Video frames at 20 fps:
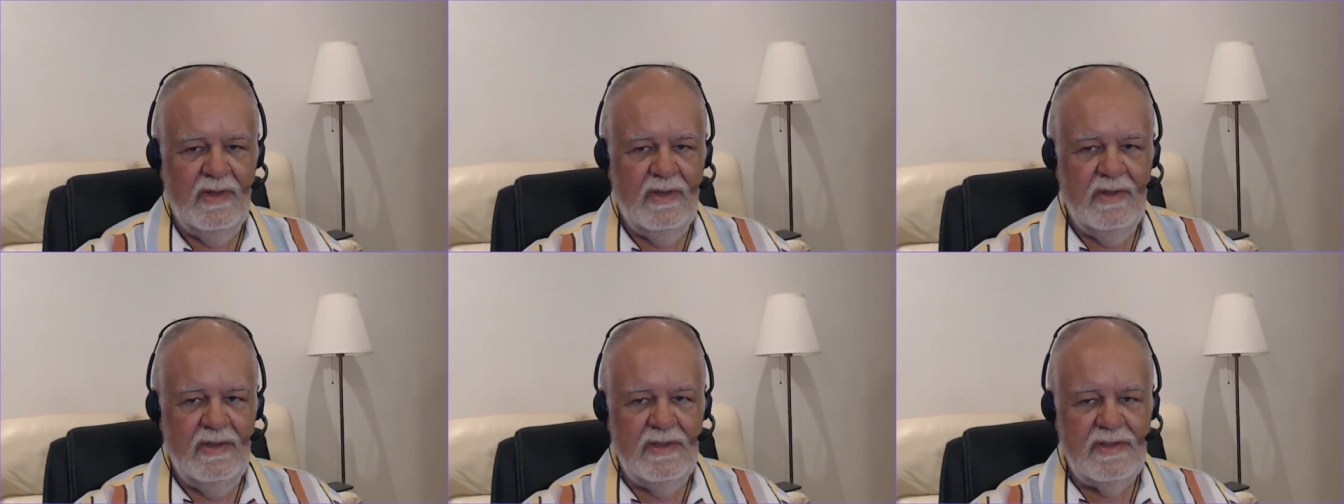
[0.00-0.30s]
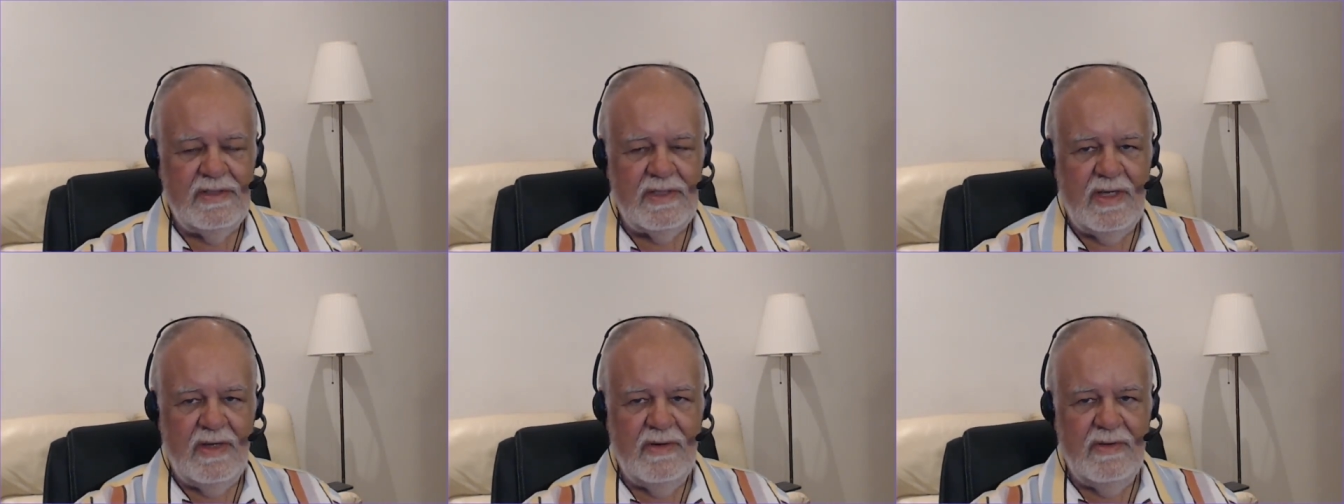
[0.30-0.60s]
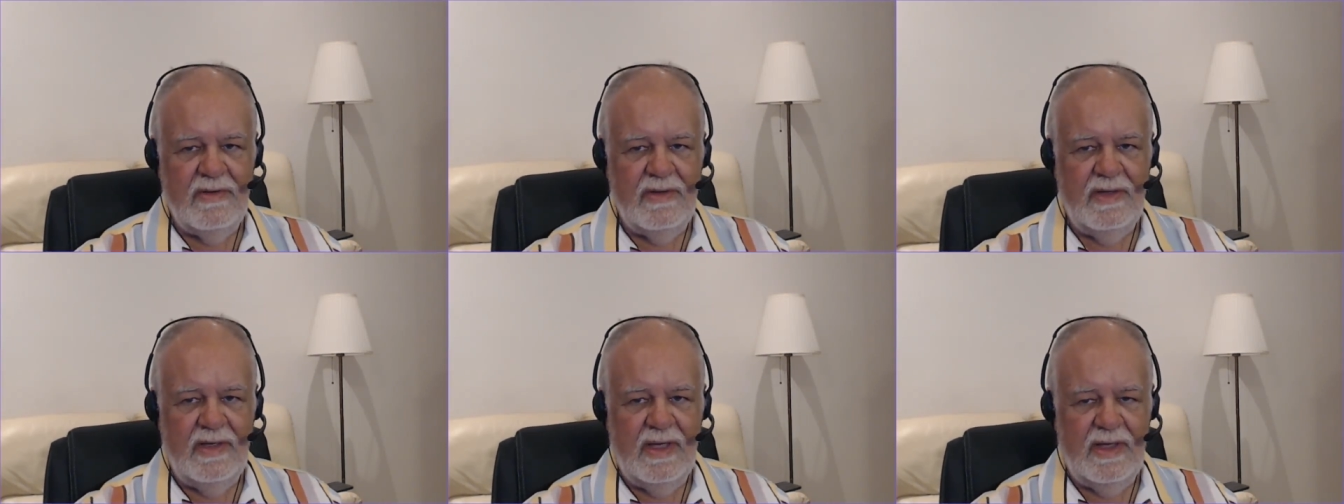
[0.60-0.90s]
So
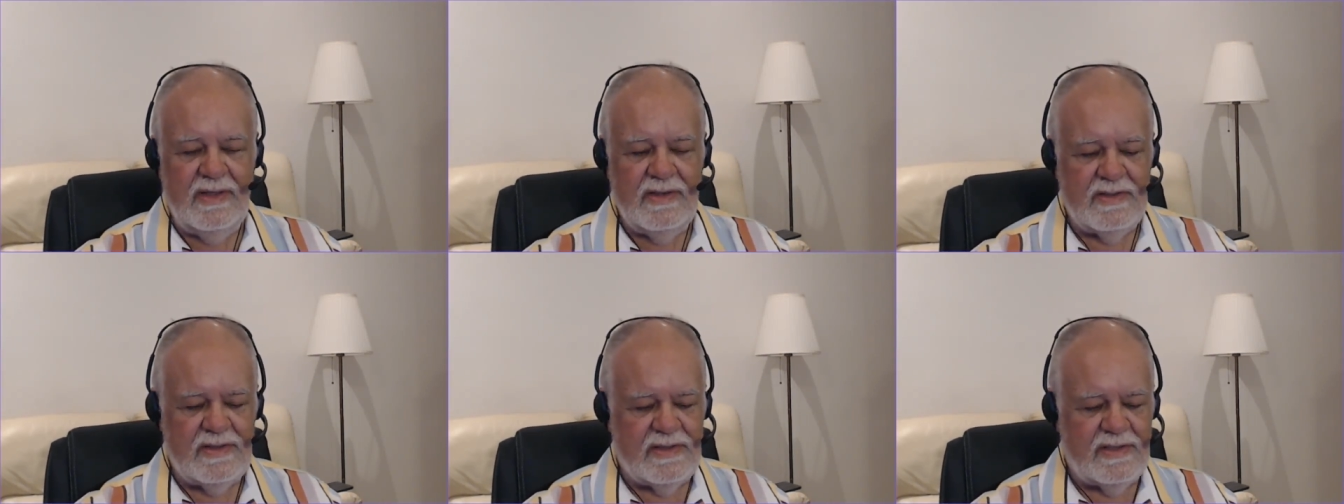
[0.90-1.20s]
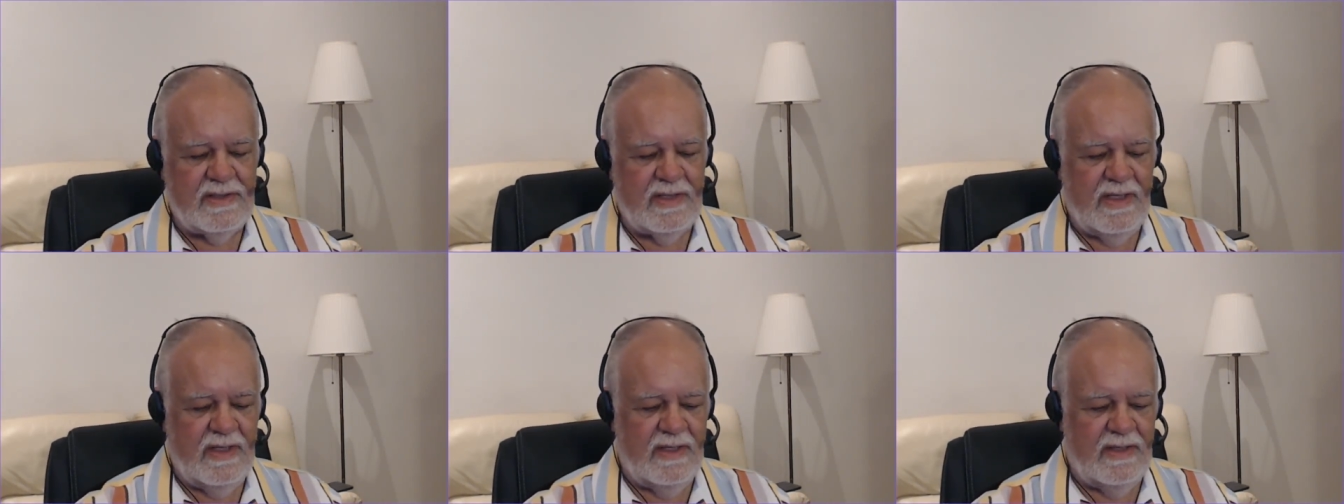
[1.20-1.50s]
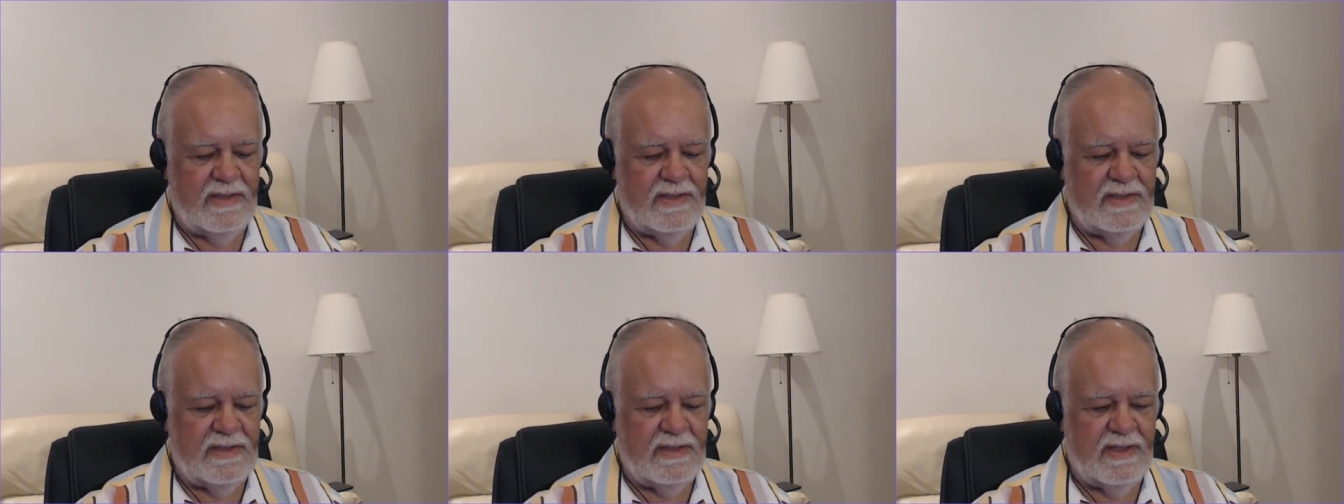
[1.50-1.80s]
Kant's
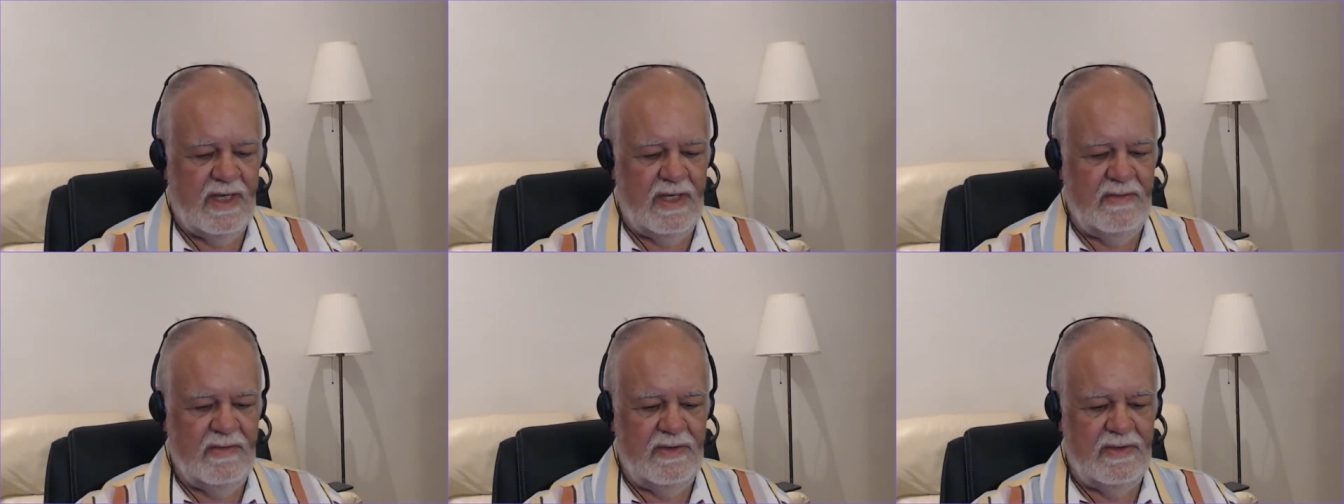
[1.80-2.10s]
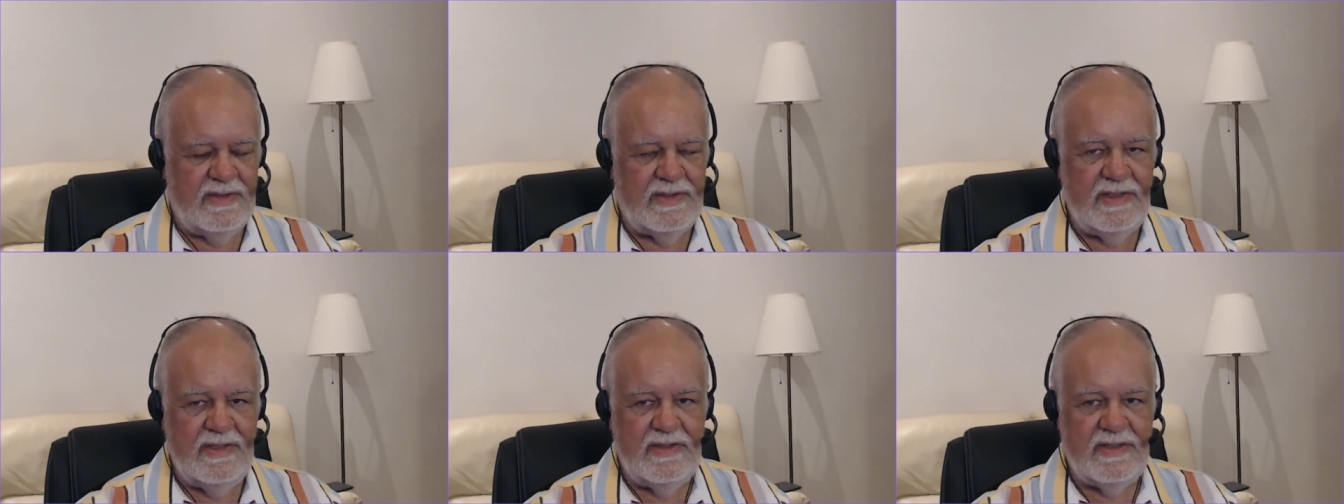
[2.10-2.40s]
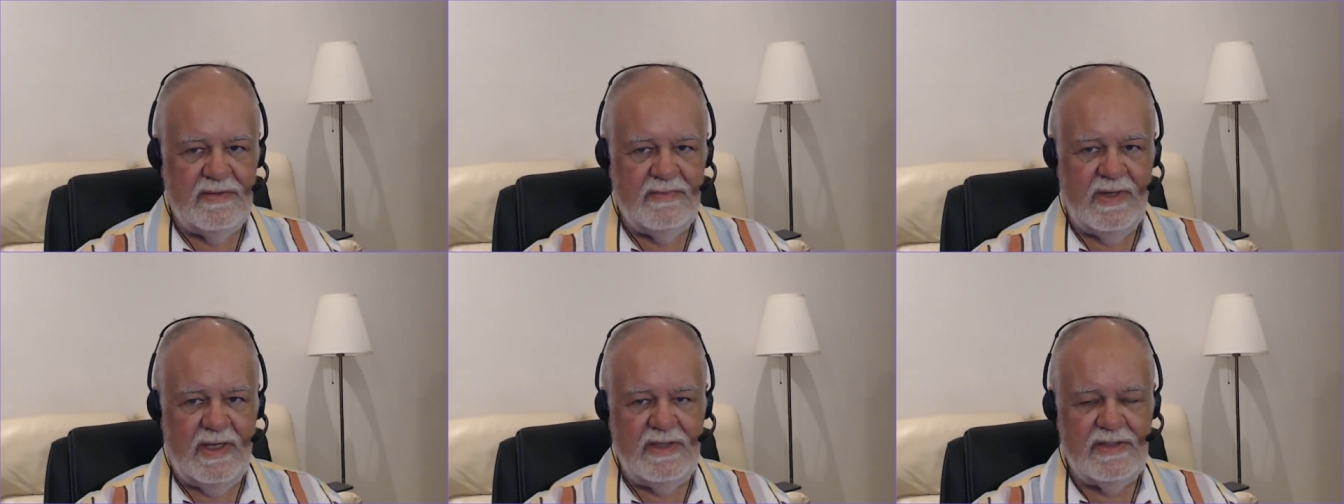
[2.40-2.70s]
statement seems
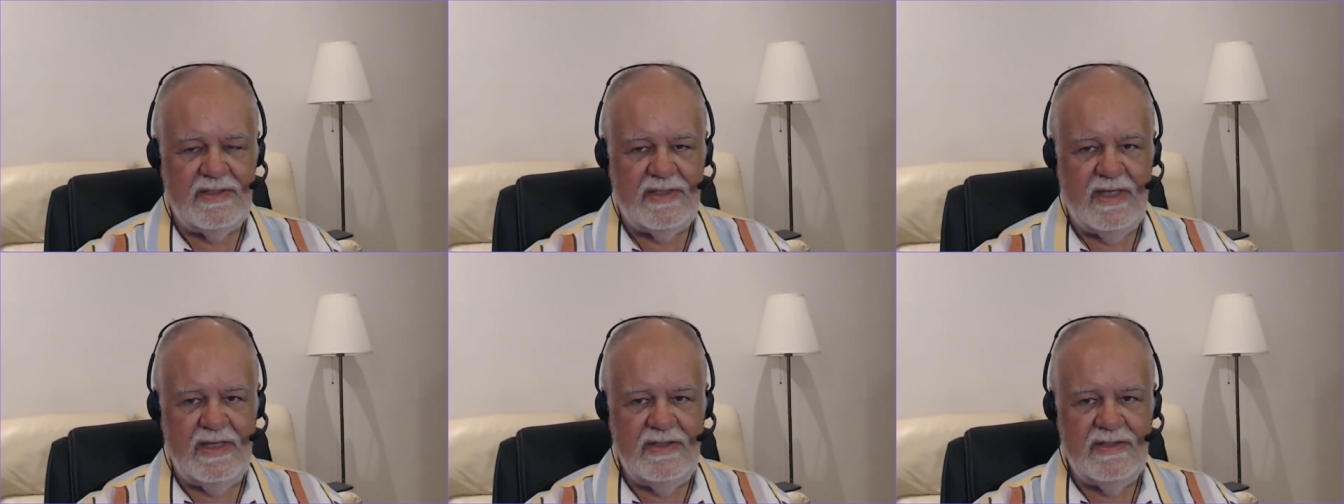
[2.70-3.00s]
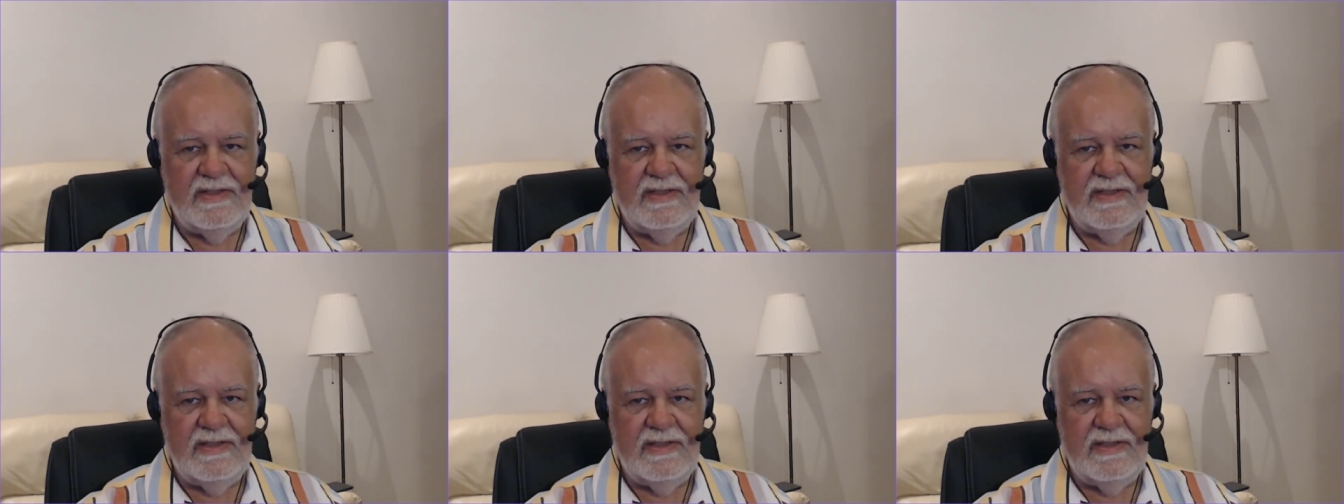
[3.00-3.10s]
to make sense.